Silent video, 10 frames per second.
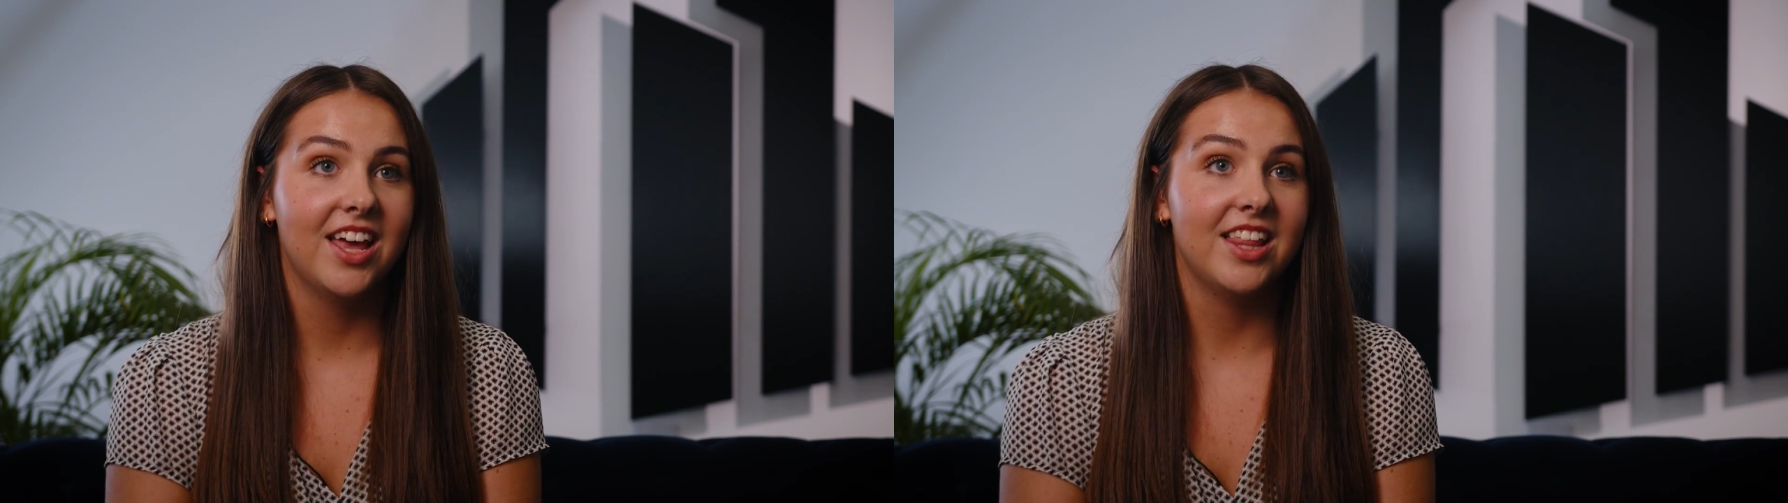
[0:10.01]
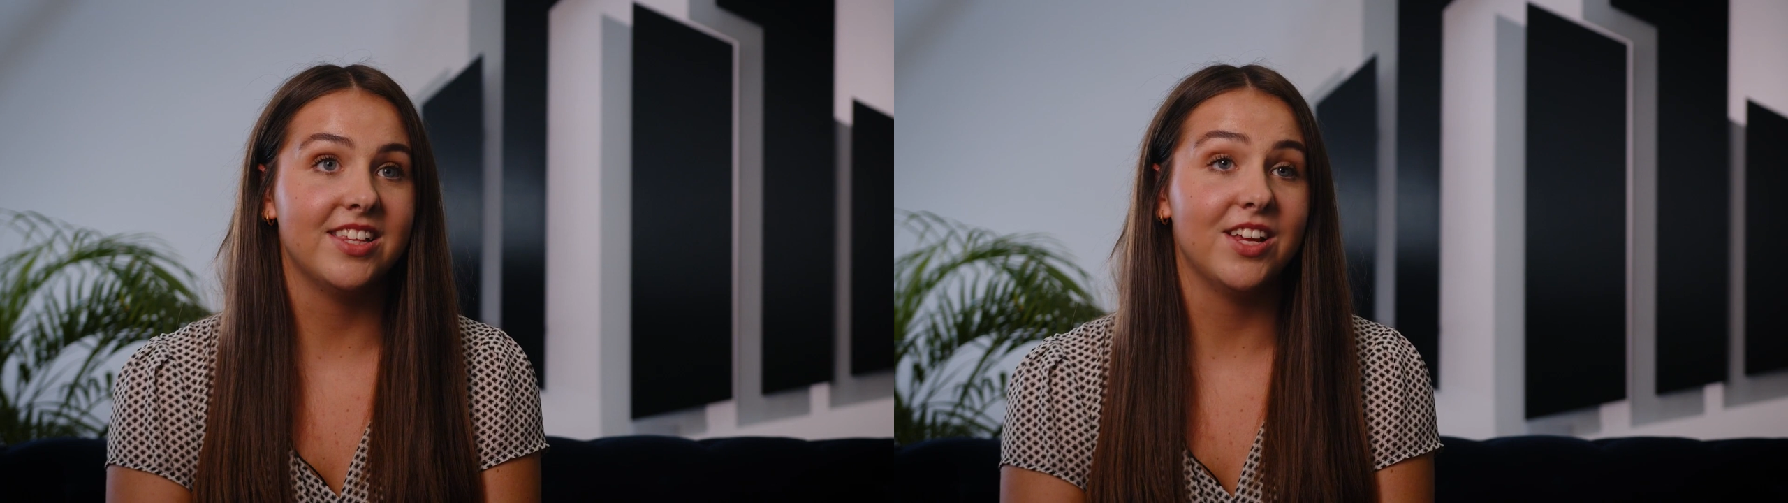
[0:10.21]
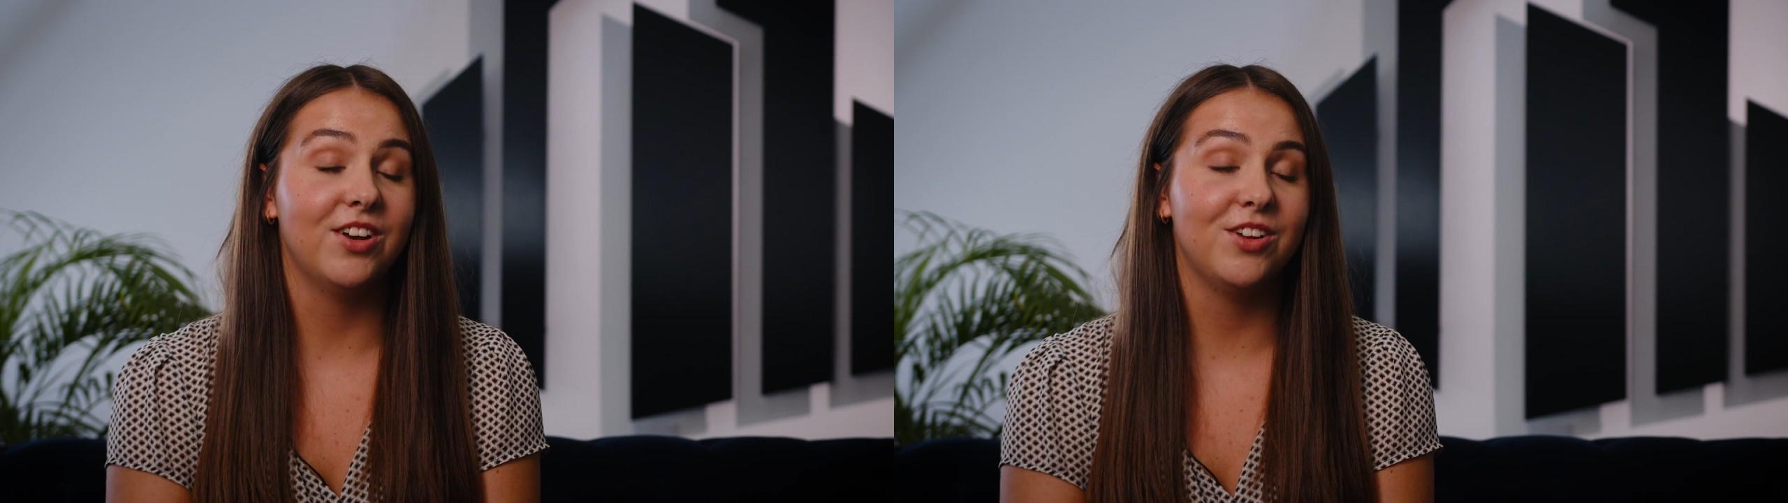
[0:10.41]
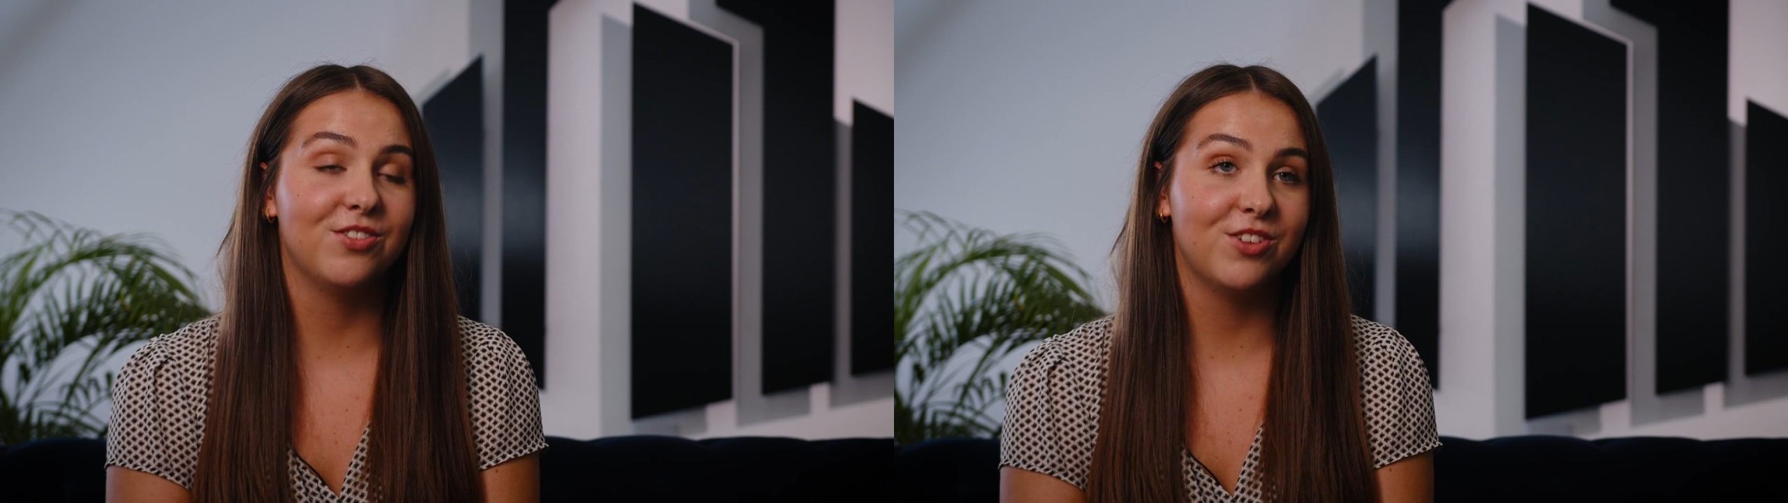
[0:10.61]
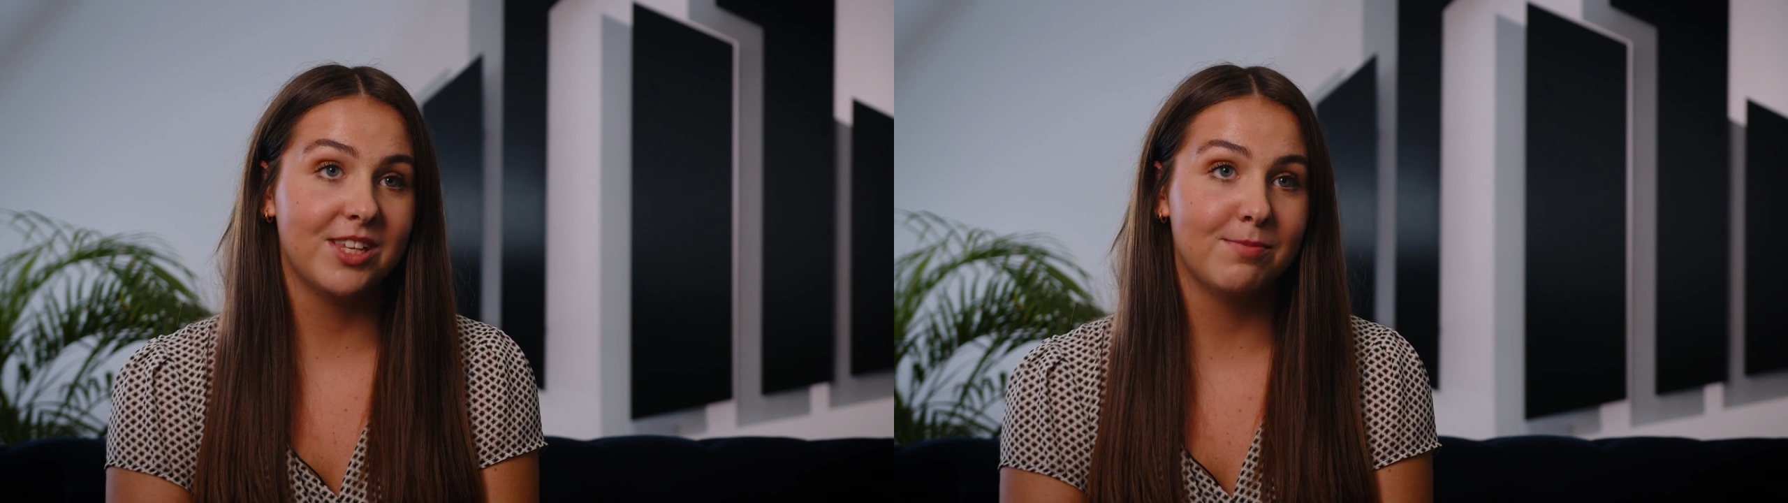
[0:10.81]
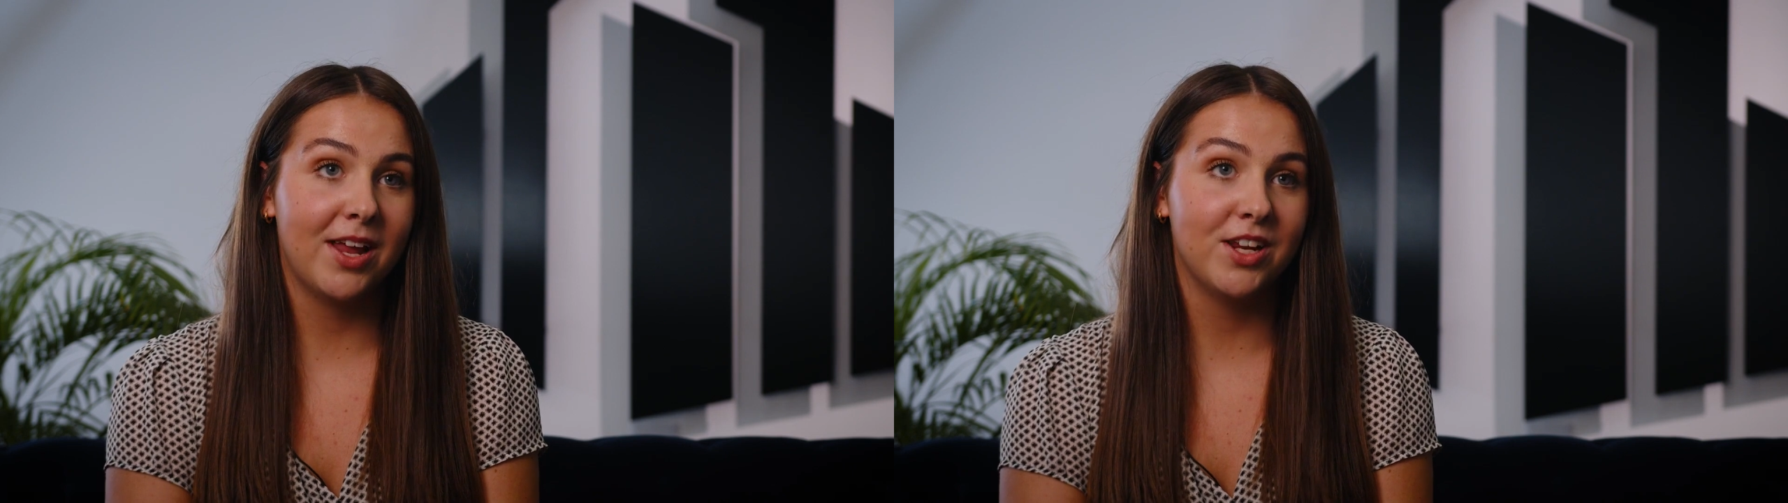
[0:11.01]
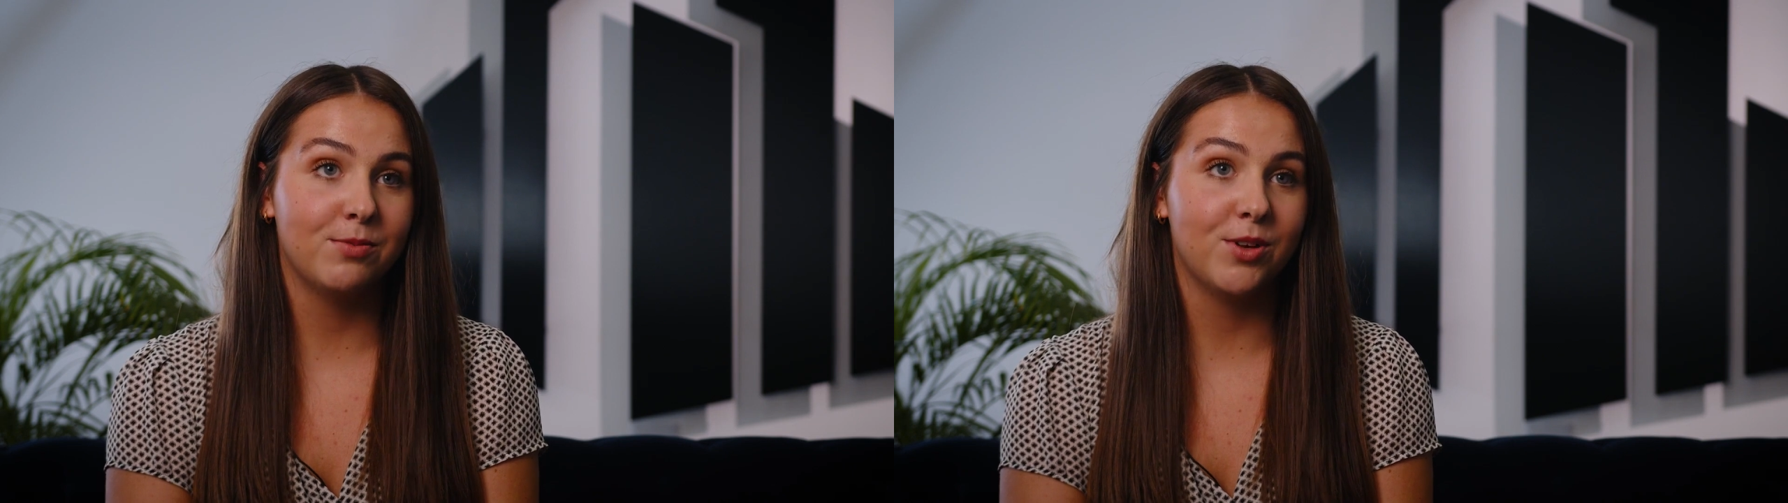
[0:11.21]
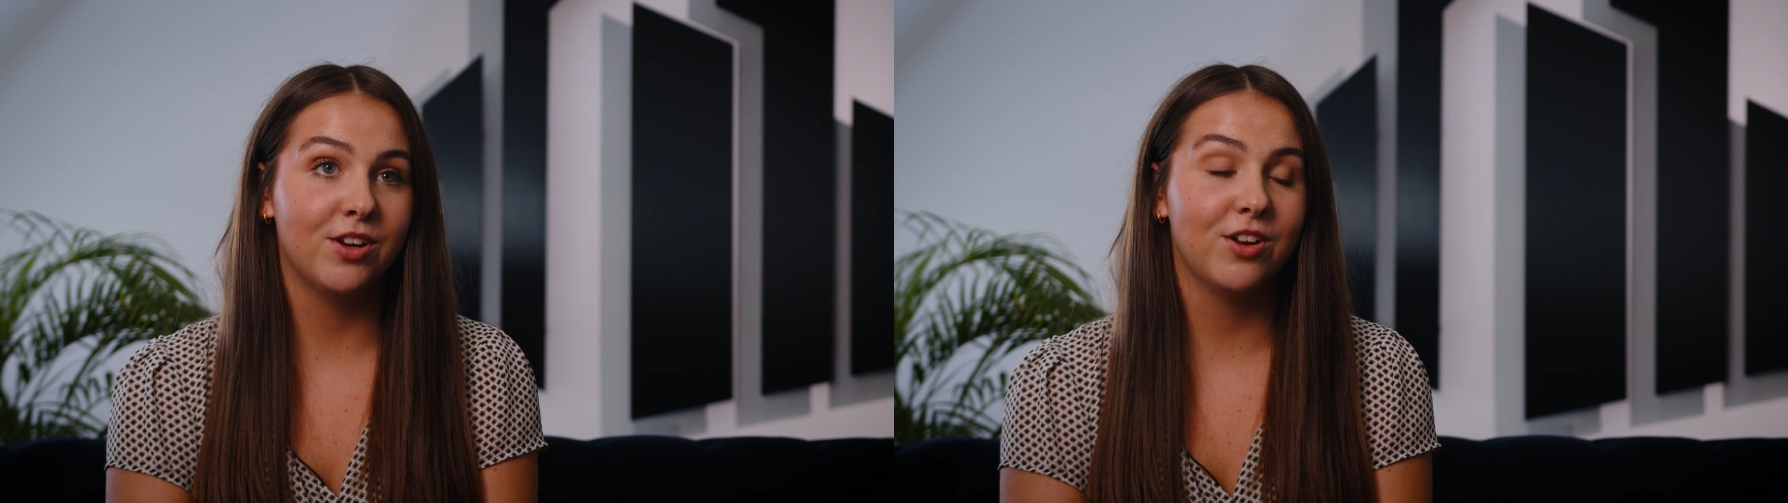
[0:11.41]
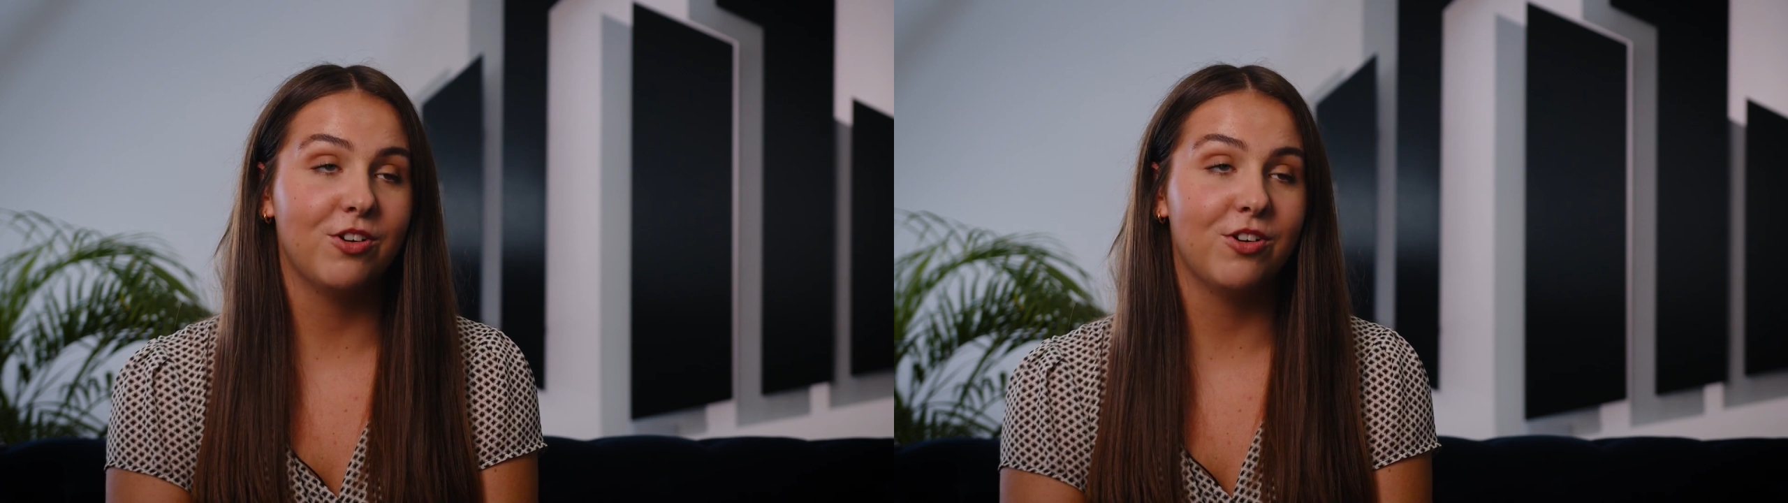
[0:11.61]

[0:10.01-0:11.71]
This includes risk management,